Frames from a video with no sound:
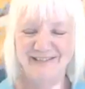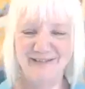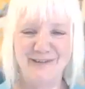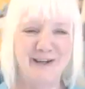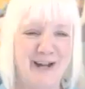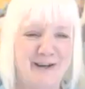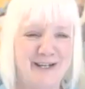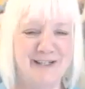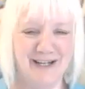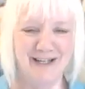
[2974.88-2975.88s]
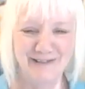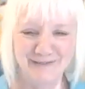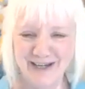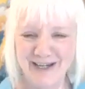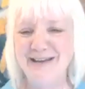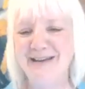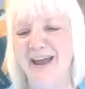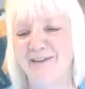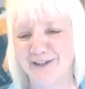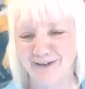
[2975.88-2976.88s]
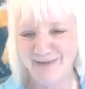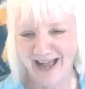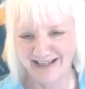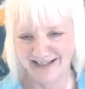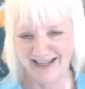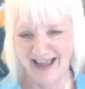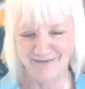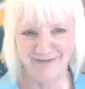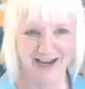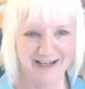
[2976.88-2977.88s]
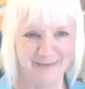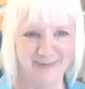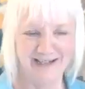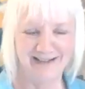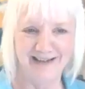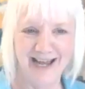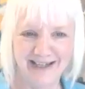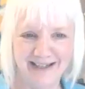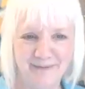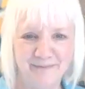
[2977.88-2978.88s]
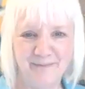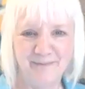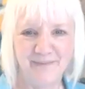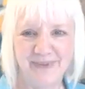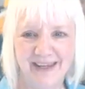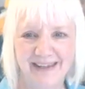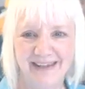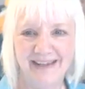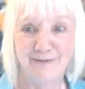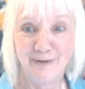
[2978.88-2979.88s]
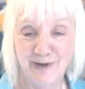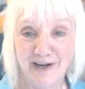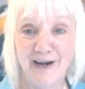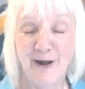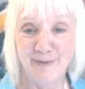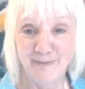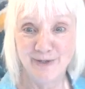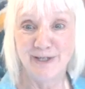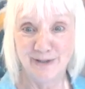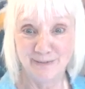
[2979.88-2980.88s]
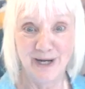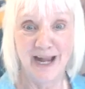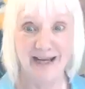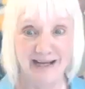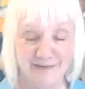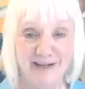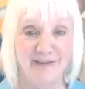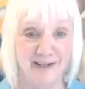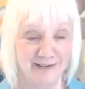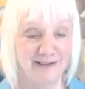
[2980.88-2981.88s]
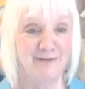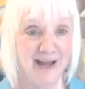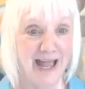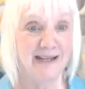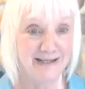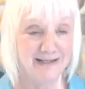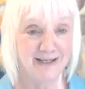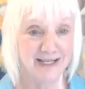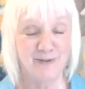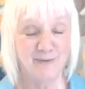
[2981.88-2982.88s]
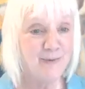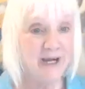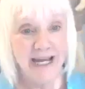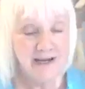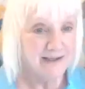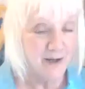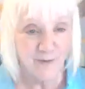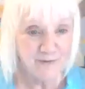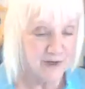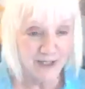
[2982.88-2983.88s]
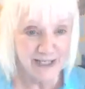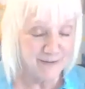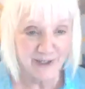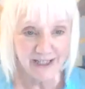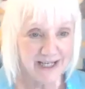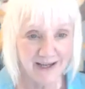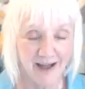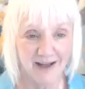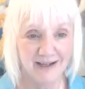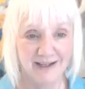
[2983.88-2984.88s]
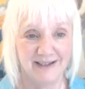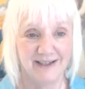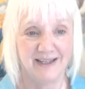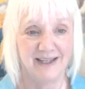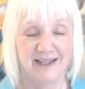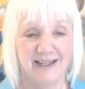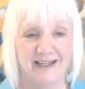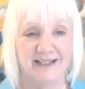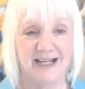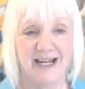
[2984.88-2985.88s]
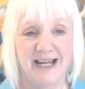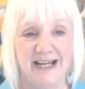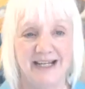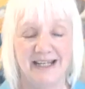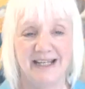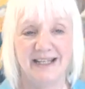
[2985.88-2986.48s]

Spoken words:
When we're in our adult, we could never imagine that face being threatening. when we're in our emotional brain and we feel threatened because we go really, really young, right?